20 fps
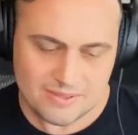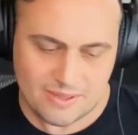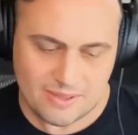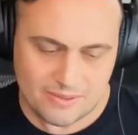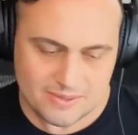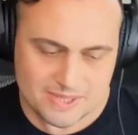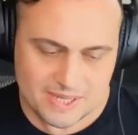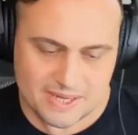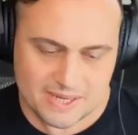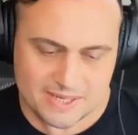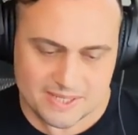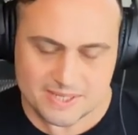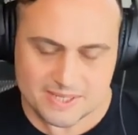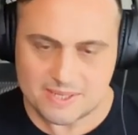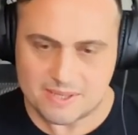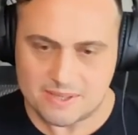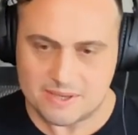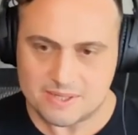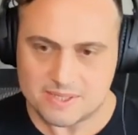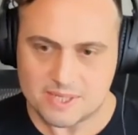The other side is
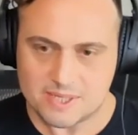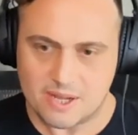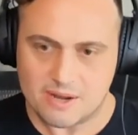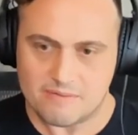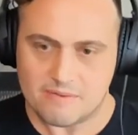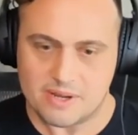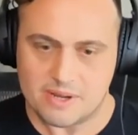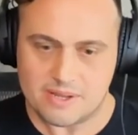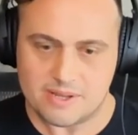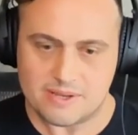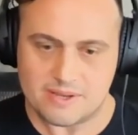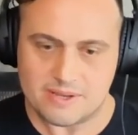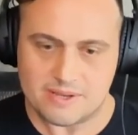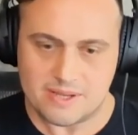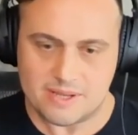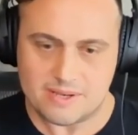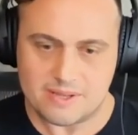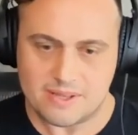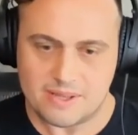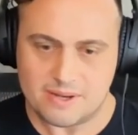just the discovery and,
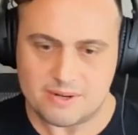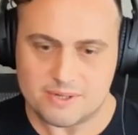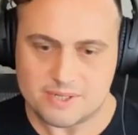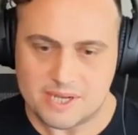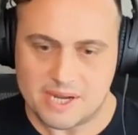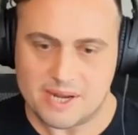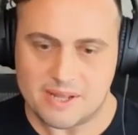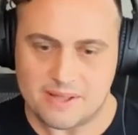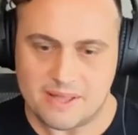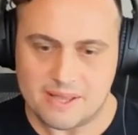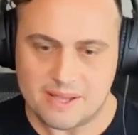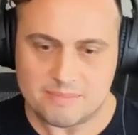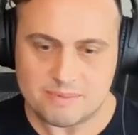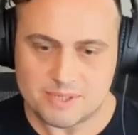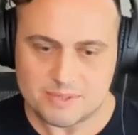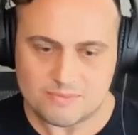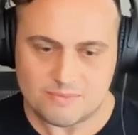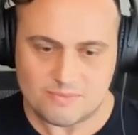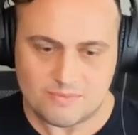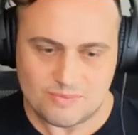and understanding. Like I'm
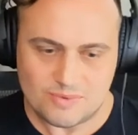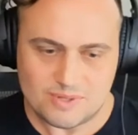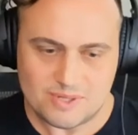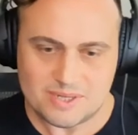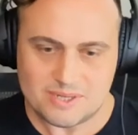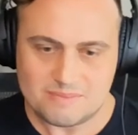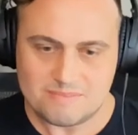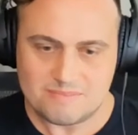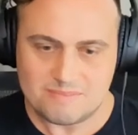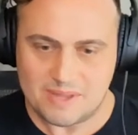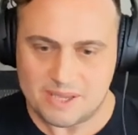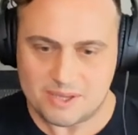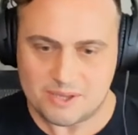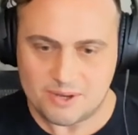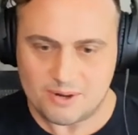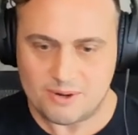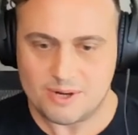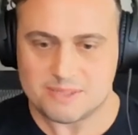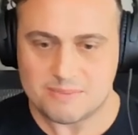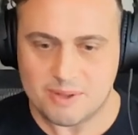just really like
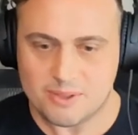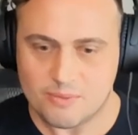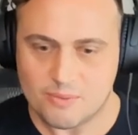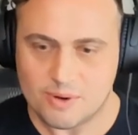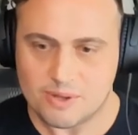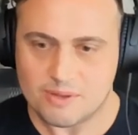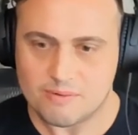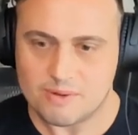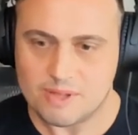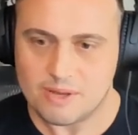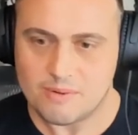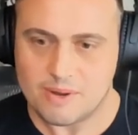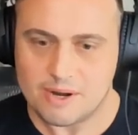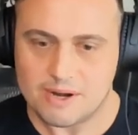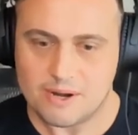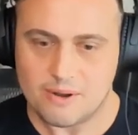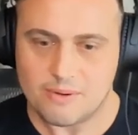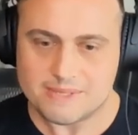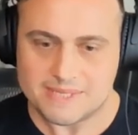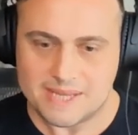curious about the world. I really want
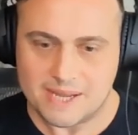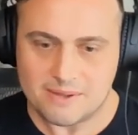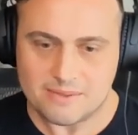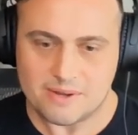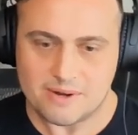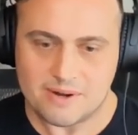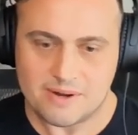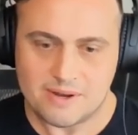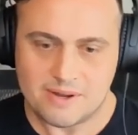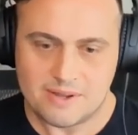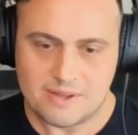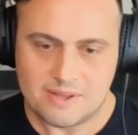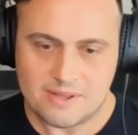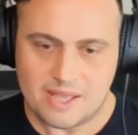to know what's out there.